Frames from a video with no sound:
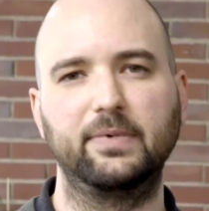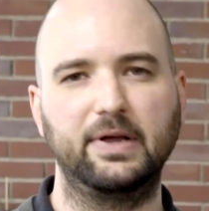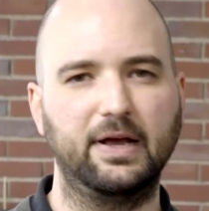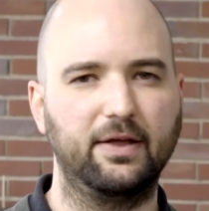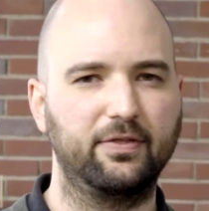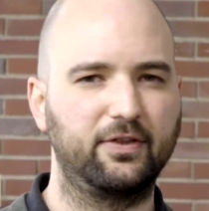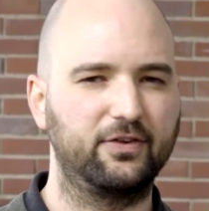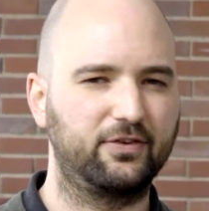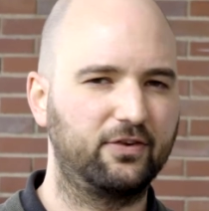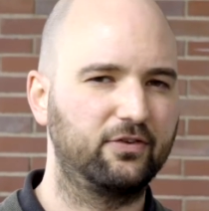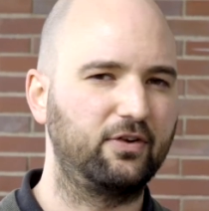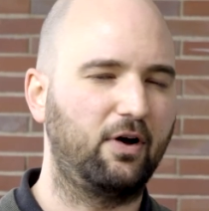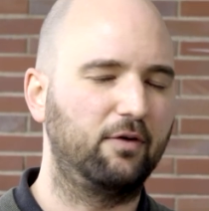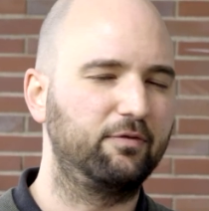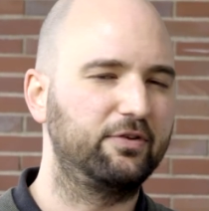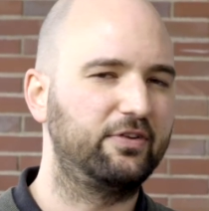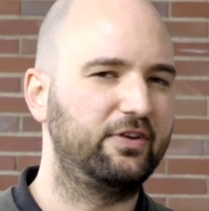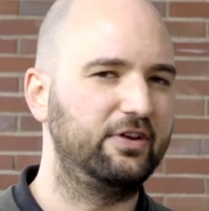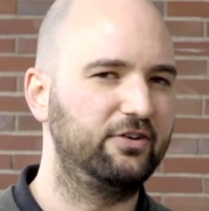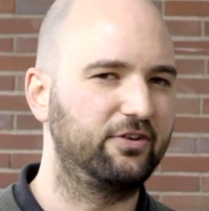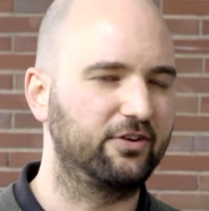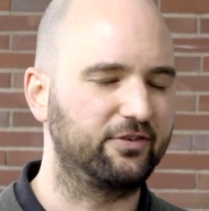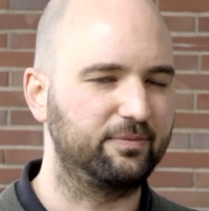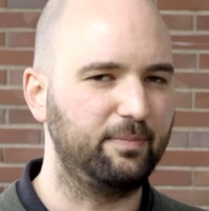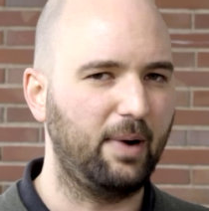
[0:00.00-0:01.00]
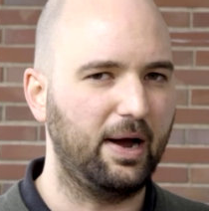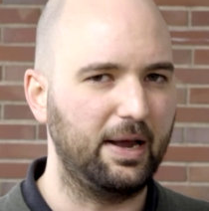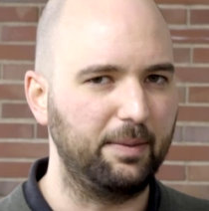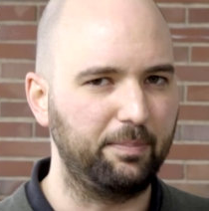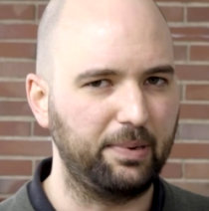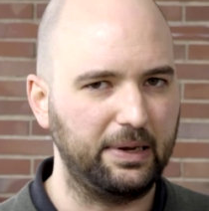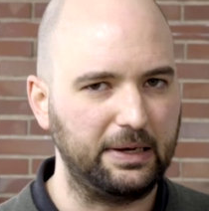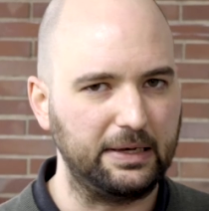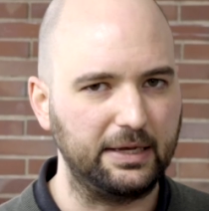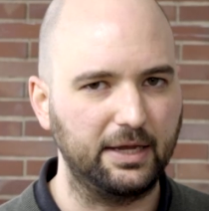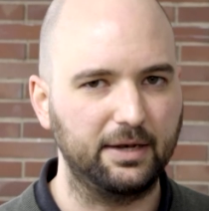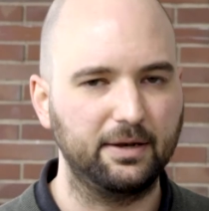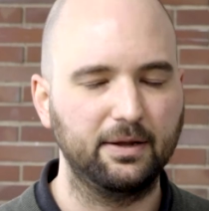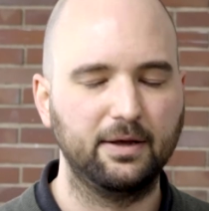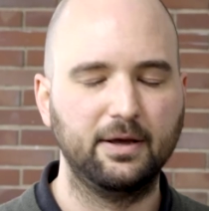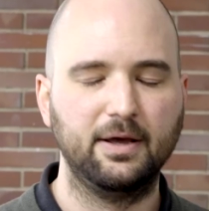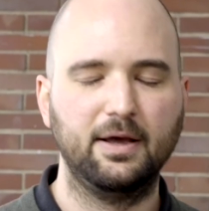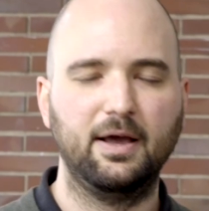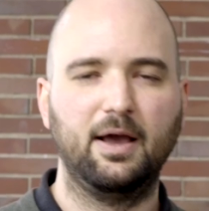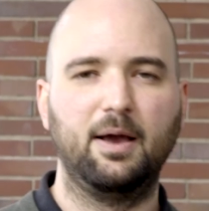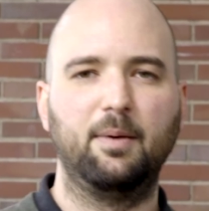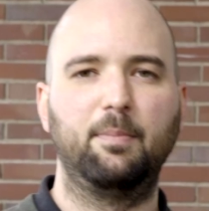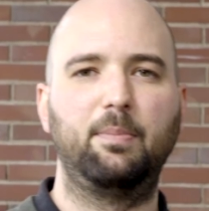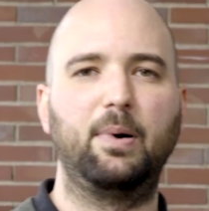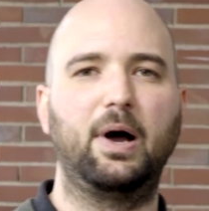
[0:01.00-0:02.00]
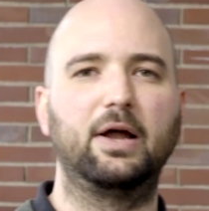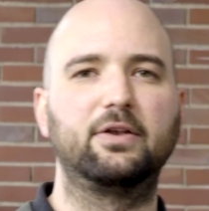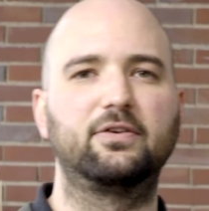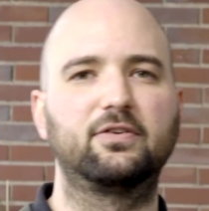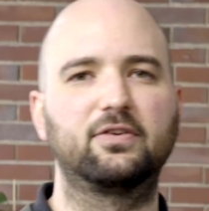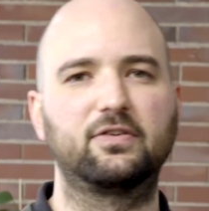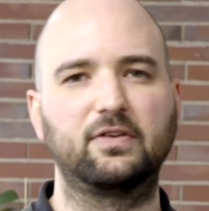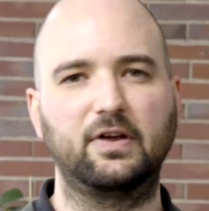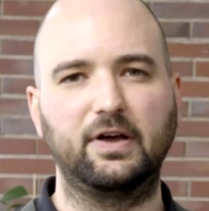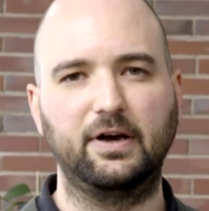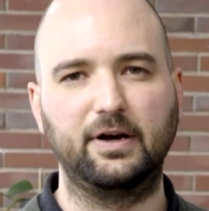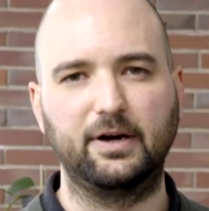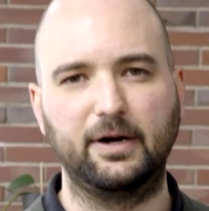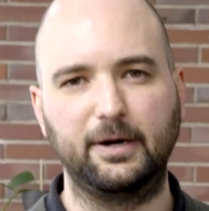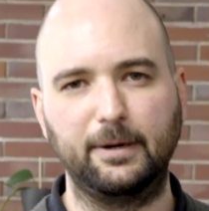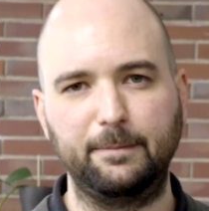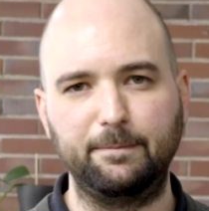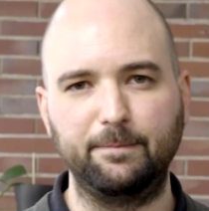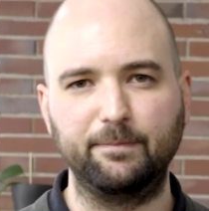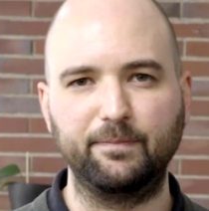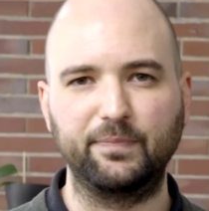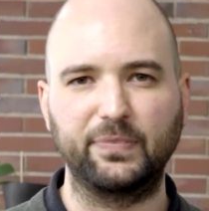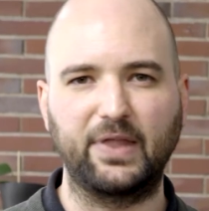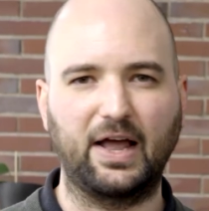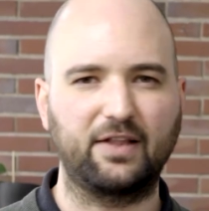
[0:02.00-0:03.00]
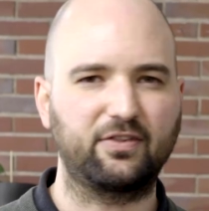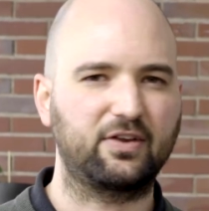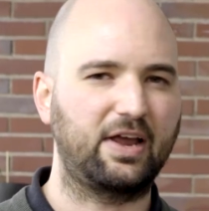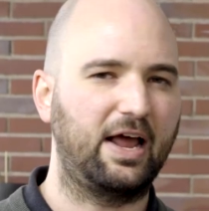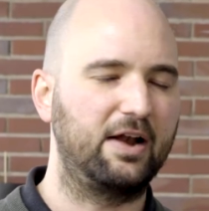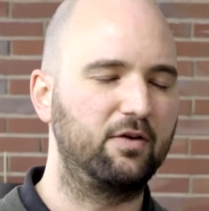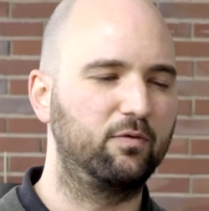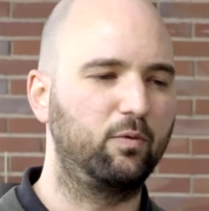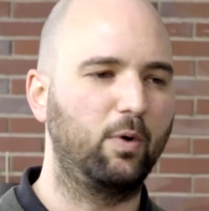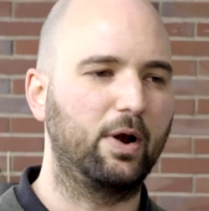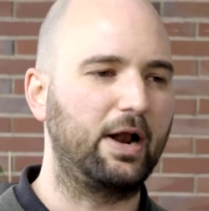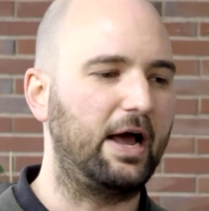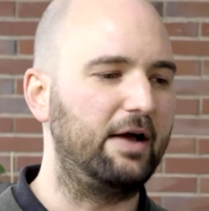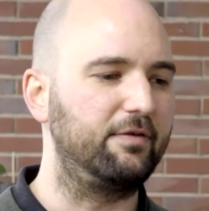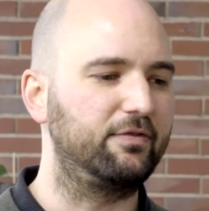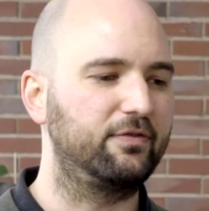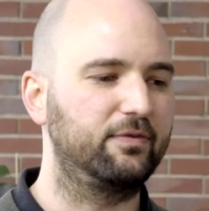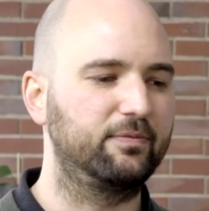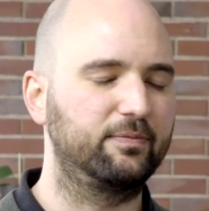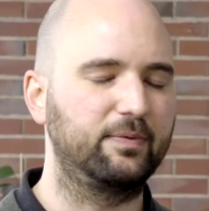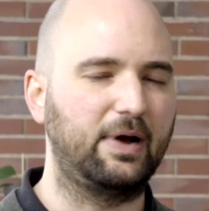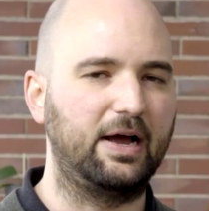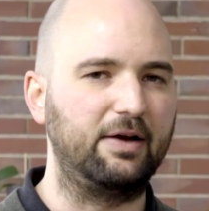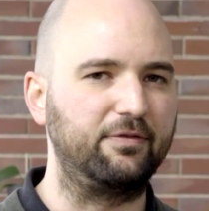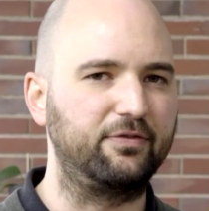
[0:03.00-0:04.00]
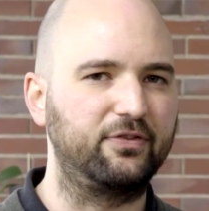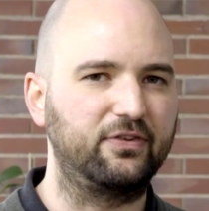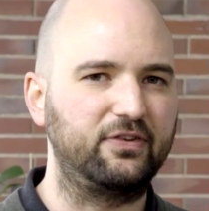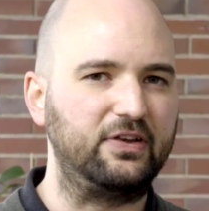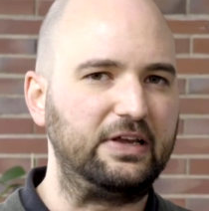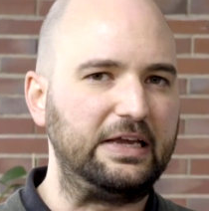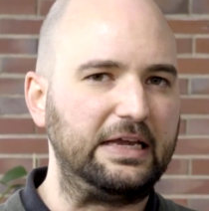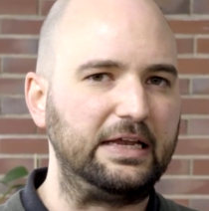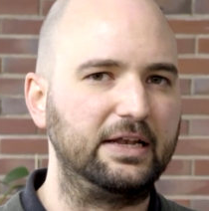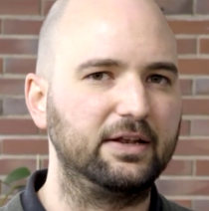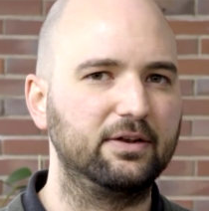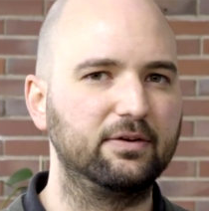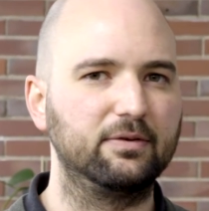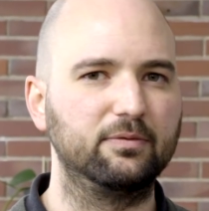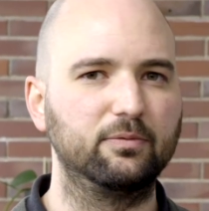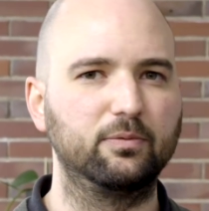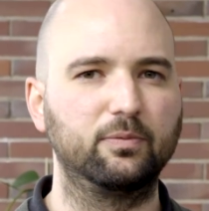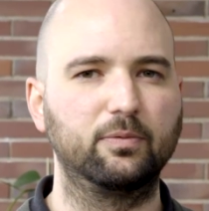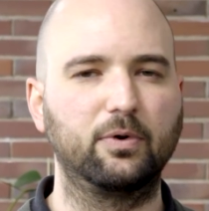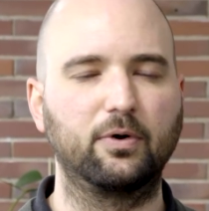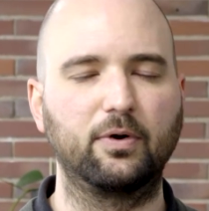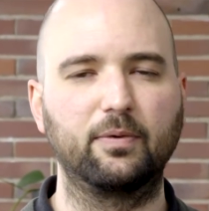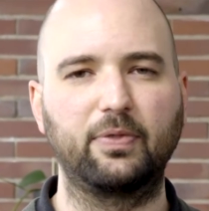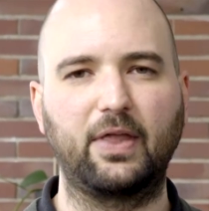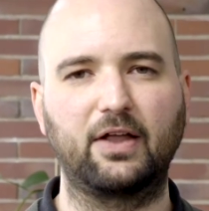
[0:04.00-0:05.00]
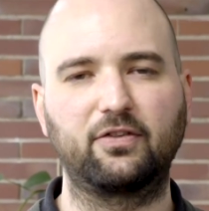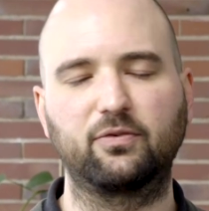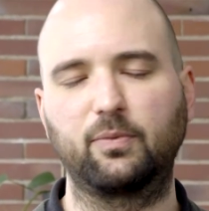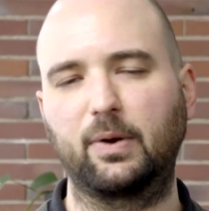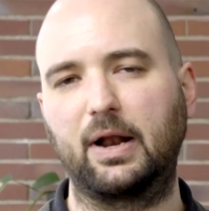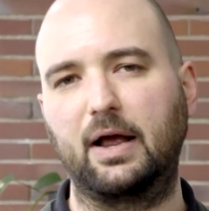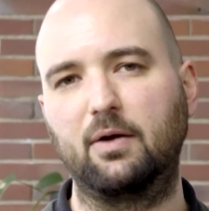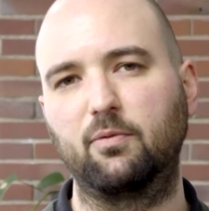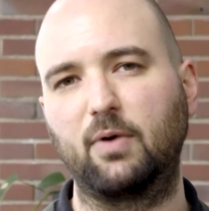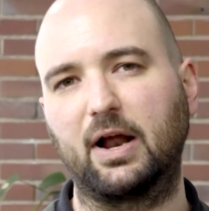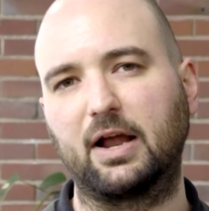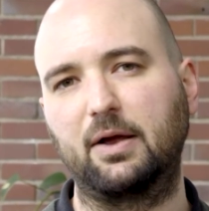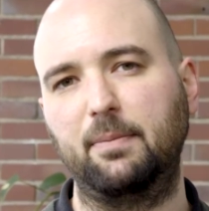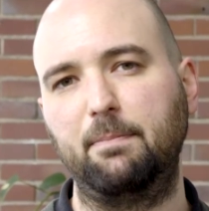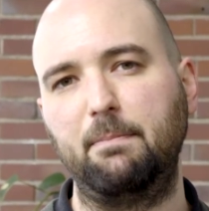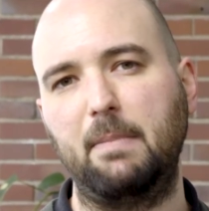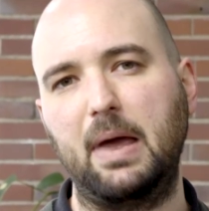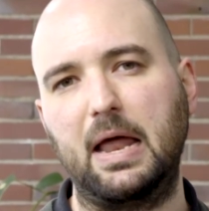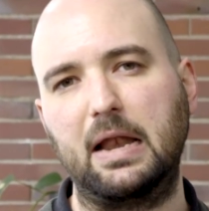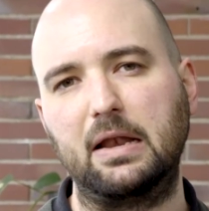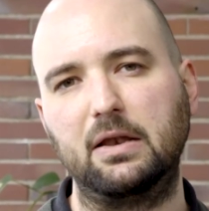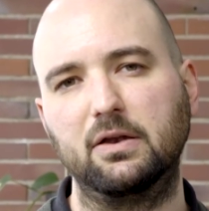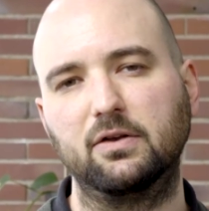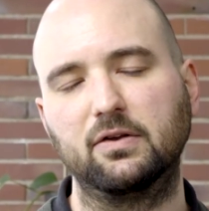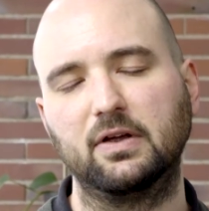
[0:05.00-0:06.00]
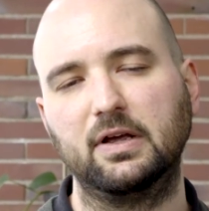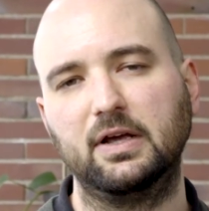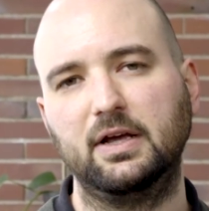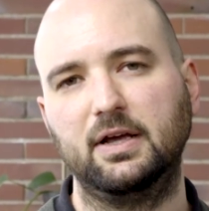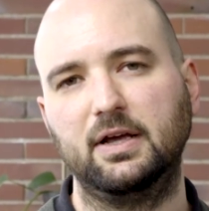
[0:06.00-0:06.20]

Yeah? This is obviously just my opinion, but that's kind of what I've seen, or that's what I recommend.